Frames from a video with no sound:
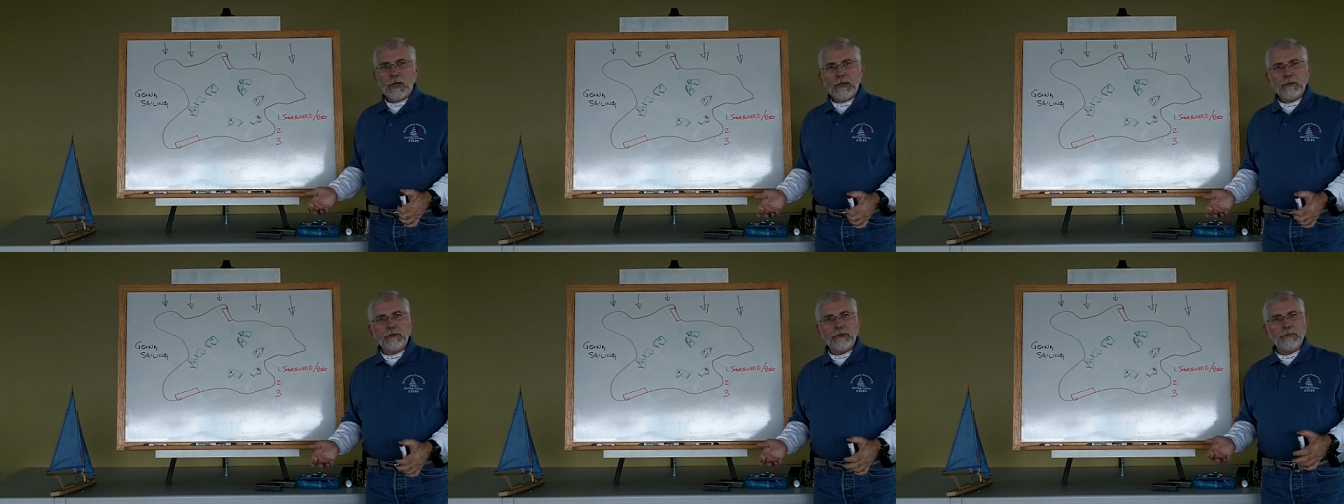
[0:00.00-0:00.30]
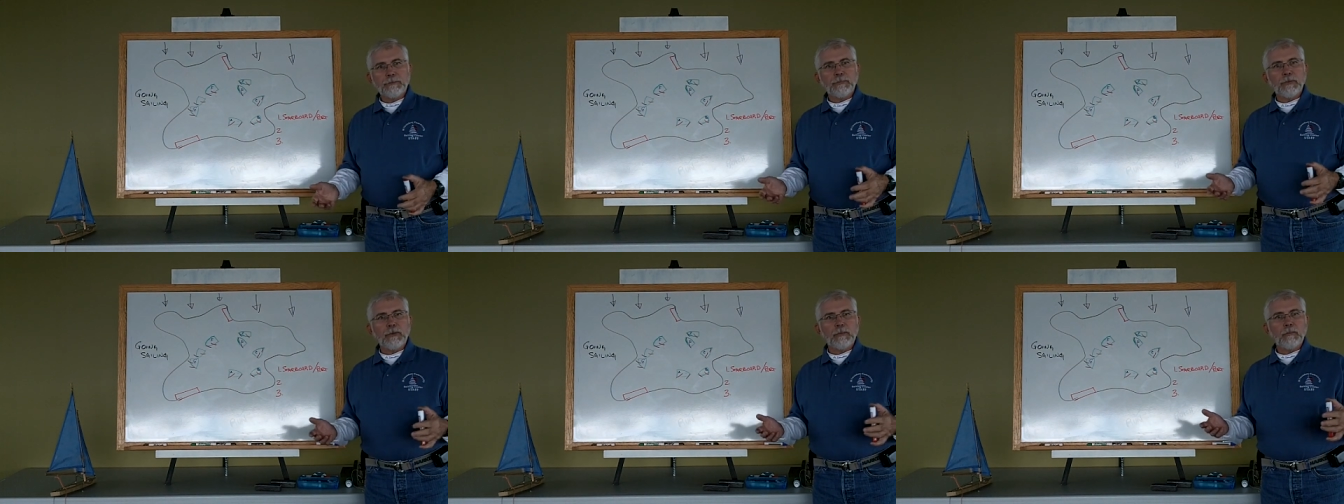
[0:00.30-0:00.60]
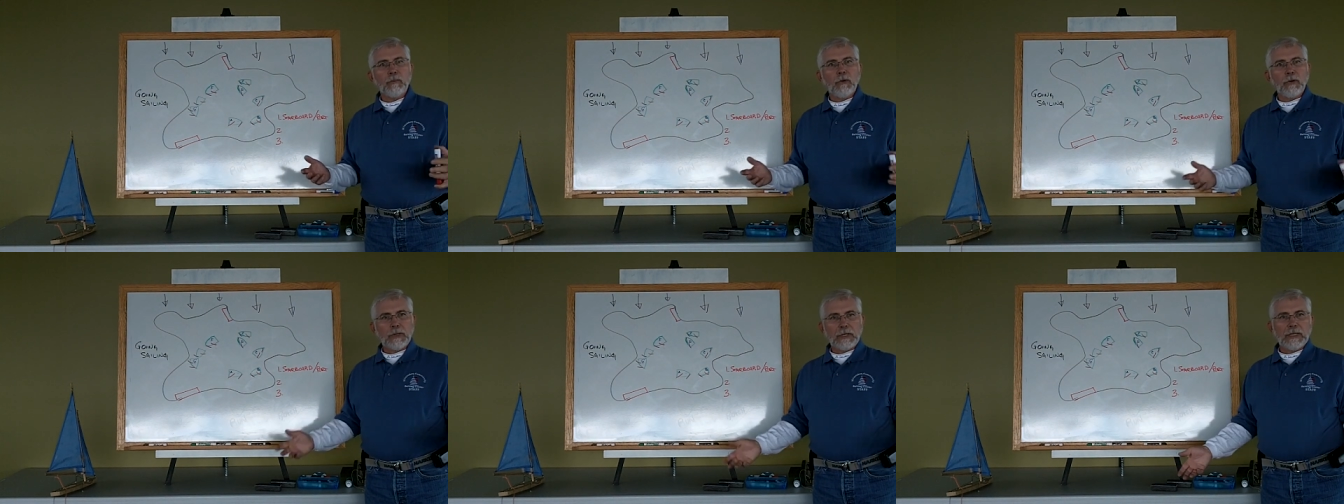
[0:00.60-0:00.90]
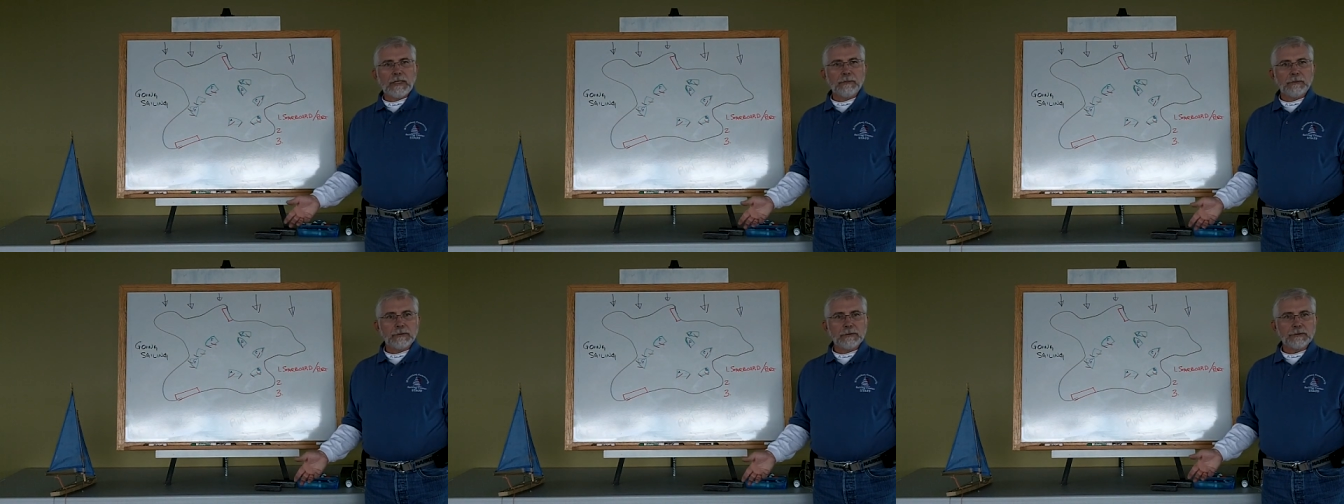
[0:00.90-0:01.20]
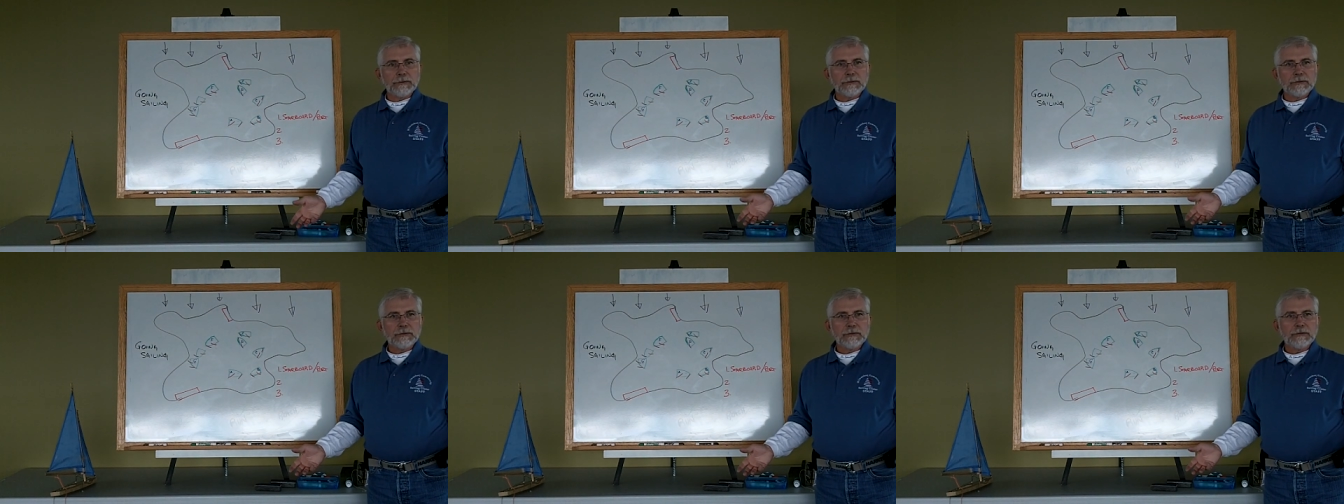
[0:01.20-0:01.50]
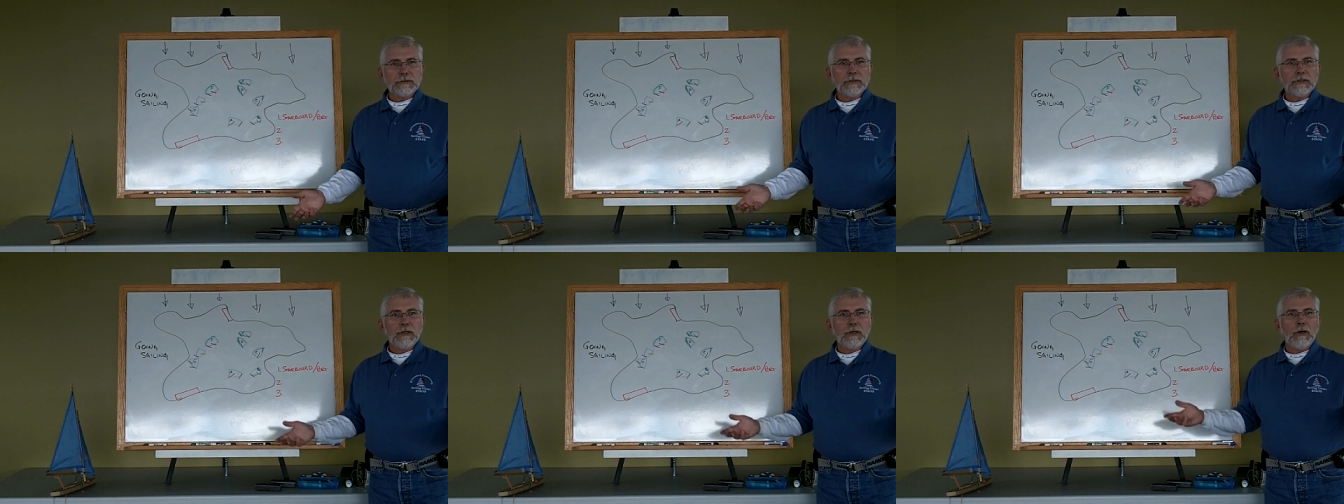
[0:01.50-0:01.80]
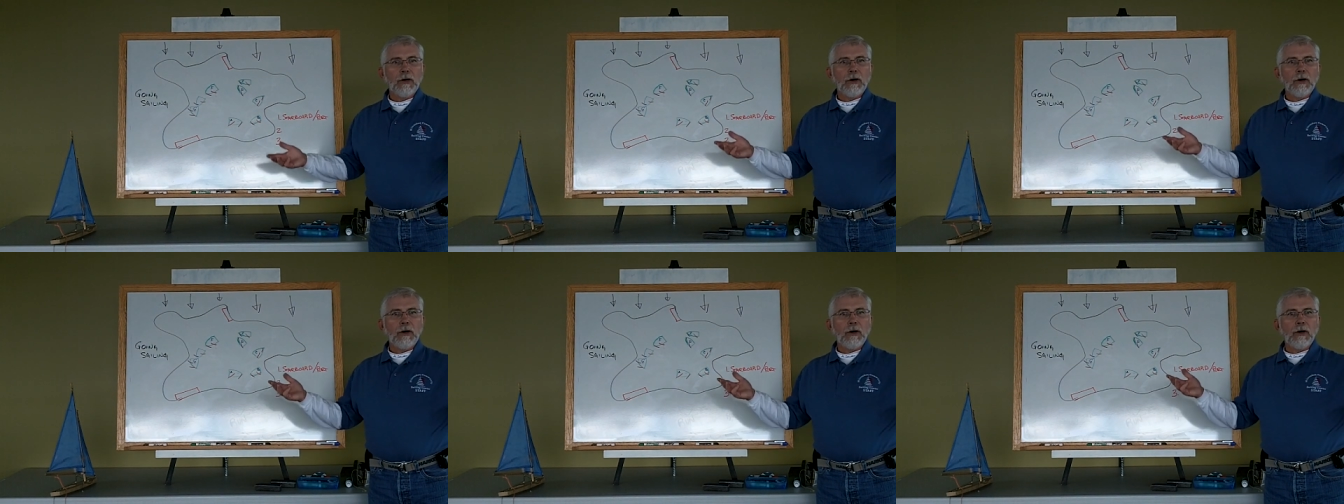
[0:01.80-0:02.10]
why we put more labels
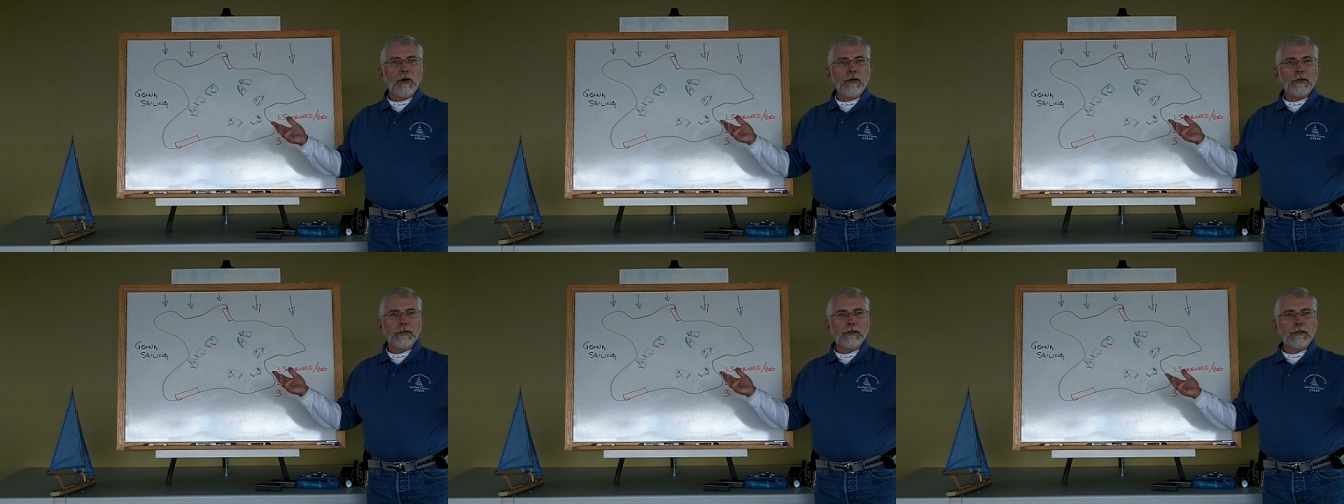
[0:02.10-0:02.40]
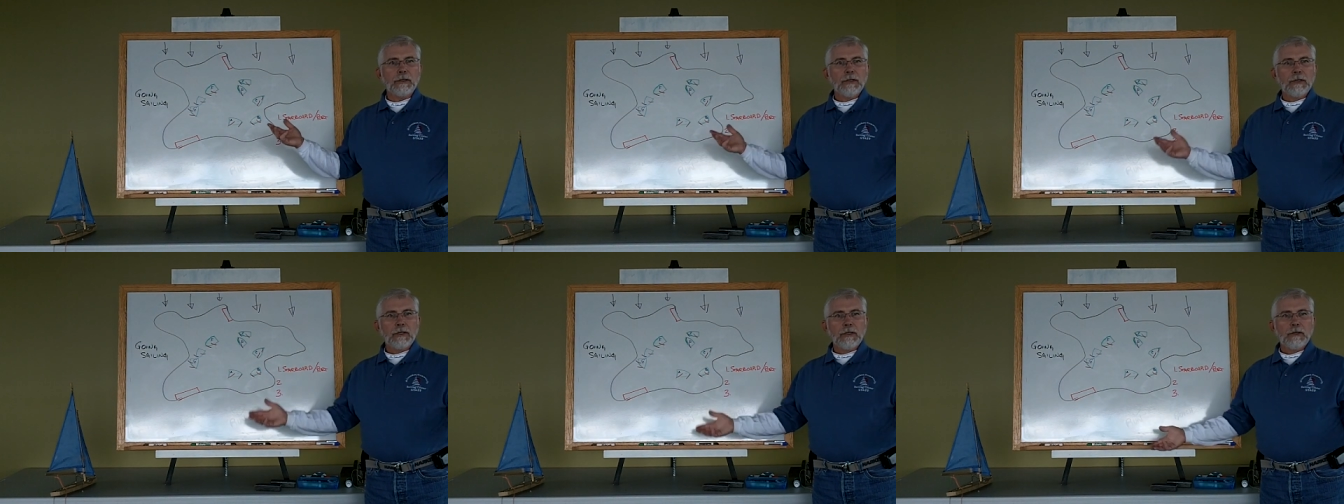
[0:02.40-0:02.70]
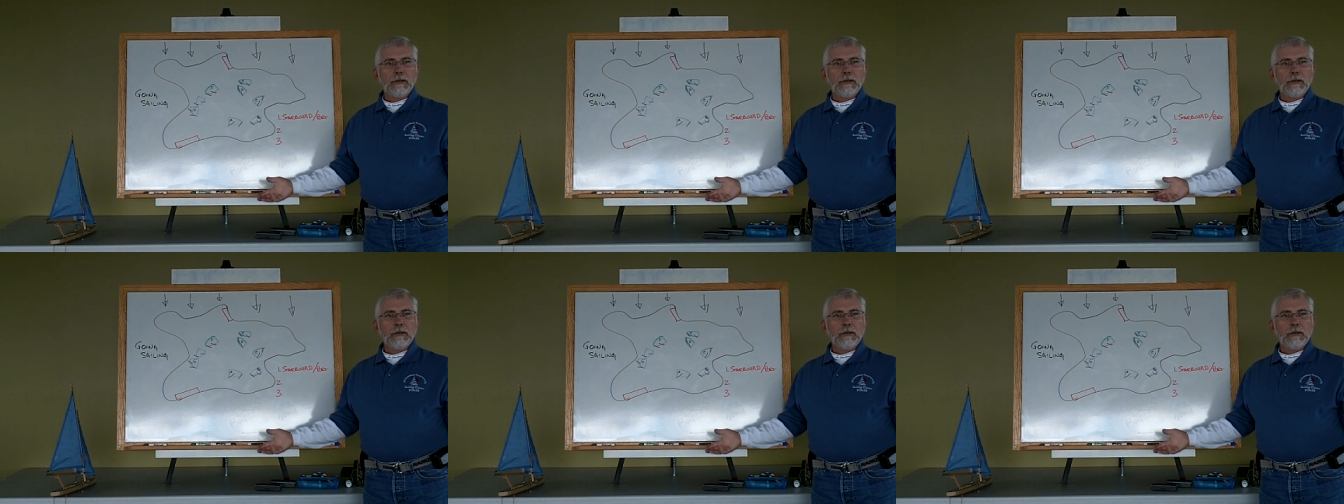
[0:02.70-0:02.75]
on